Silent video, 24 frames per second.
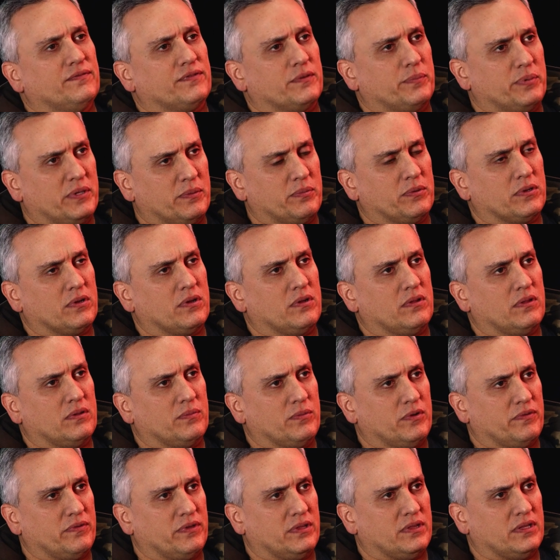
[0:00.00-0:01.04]
for people to go to the
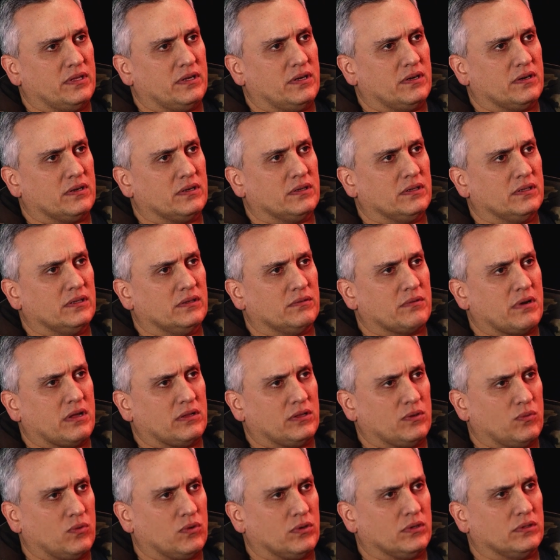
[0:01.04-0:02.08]
movie theater around
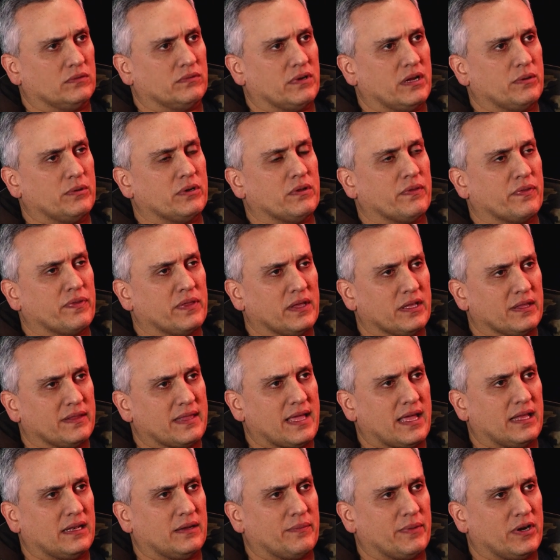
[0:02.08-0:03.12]
the world, right? We don't think of
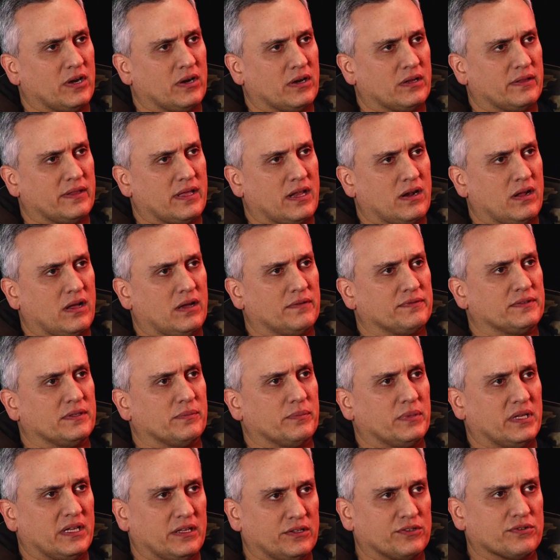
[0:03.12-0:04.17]
that in America that often,
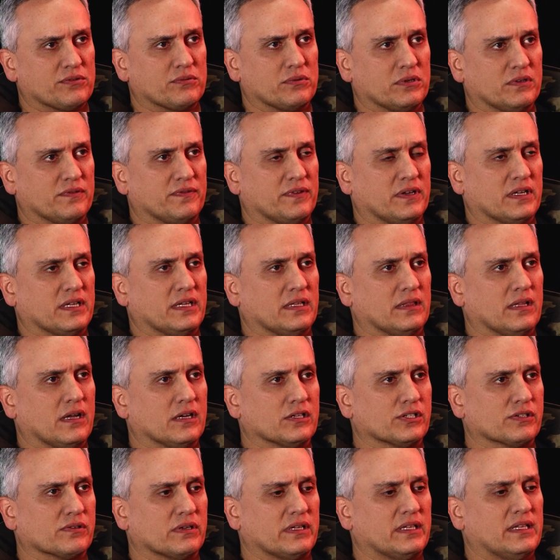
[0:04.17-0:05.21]
but it is a real fucking
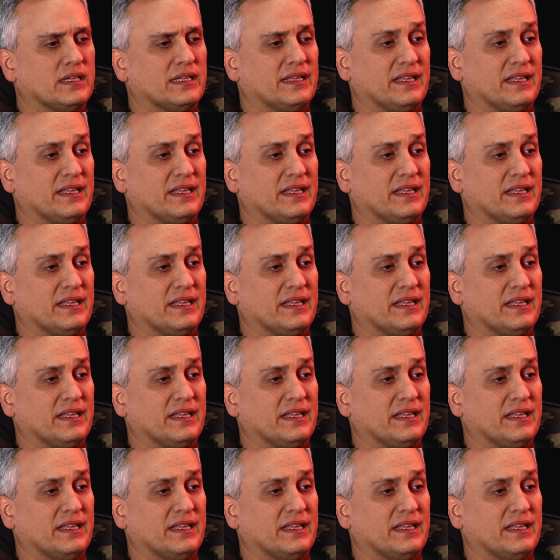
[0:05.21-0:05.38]
luxury.